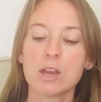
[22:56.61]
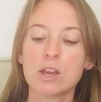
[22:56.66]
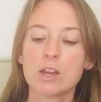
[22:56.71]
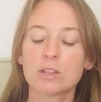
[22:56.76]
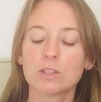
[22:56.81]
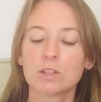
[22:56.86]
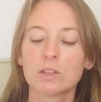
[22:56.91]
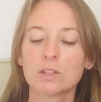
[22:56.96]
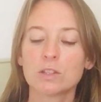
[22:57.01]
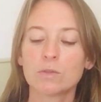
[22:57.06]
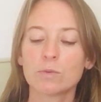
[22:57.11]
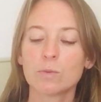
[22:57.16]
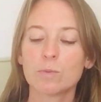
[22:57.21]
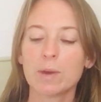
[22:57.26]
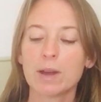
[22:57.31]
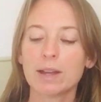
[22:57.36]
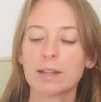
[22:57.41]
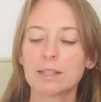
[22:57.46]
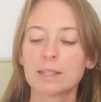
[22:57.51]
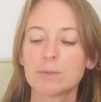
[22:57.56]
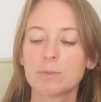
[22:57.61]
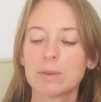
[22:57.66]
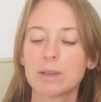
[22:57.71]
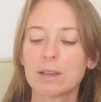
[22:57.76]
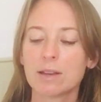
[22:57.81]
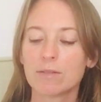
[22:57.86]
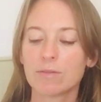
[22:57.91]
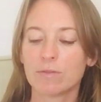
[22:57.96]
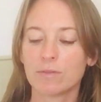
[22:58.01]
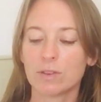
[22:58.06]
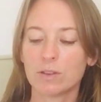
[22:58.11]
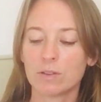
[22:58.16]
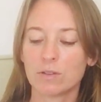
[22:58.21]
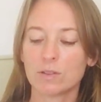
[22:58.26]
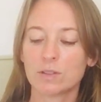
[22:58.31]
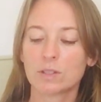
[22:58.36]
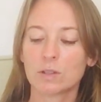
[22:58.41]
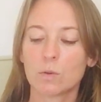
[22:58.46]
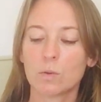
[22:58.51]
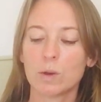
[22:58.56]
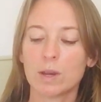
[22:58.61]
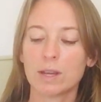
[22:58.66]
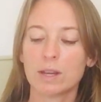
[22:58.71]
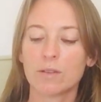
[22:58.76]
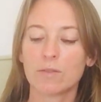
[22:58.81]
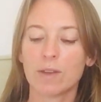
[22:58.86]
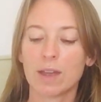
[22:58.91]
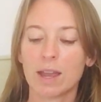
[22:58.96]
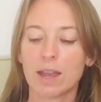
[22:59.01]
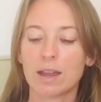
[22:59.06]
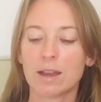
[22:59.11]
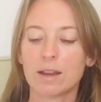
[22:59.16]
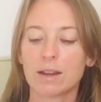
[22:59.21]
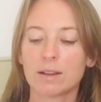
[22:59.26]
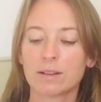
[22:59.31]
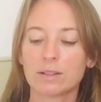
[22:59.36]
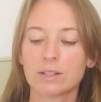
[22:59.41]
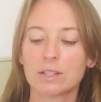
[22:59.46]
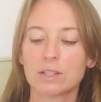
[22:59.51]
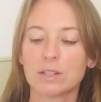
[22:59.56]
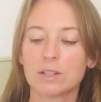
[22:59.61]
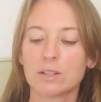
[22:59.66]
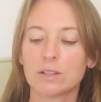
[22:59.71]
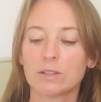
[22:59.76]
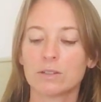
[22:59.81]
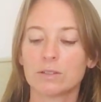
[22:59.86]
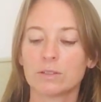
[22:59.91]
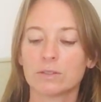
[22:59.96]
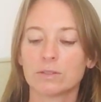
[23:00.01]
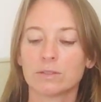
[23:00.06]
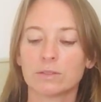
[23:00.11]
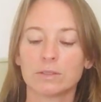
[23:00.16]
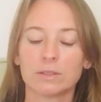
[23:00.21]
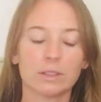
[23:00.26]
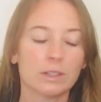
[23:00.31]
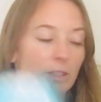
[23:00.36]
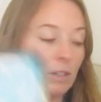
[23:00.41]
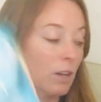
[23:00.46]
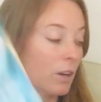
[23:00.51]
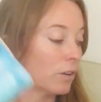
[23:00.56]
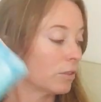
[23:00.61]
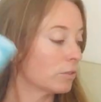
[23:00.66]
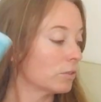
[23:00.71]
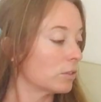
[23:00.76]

So this reminds me of, you know, this Queen of Air too, you know.